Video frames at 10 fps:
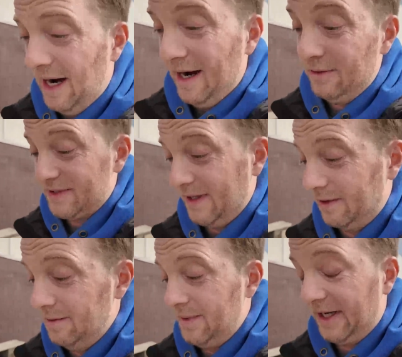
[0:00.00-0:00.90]
I was
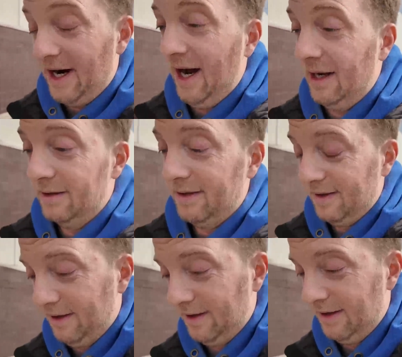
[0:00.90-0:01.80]
like, oh my God,
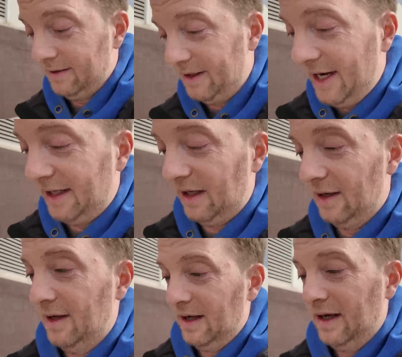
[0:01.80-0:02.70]

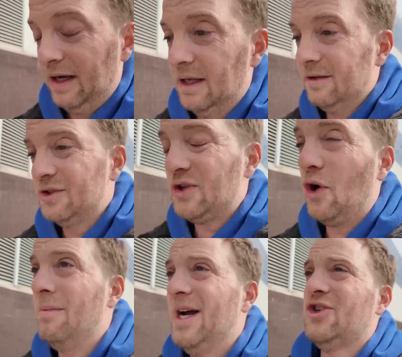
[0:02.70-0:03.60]
like
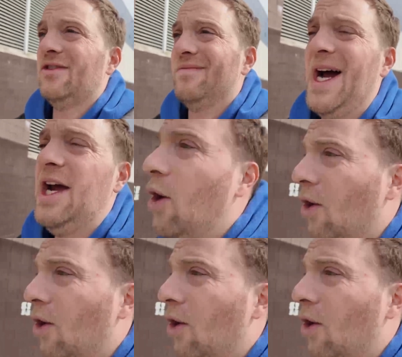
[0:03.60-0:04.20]
so much of my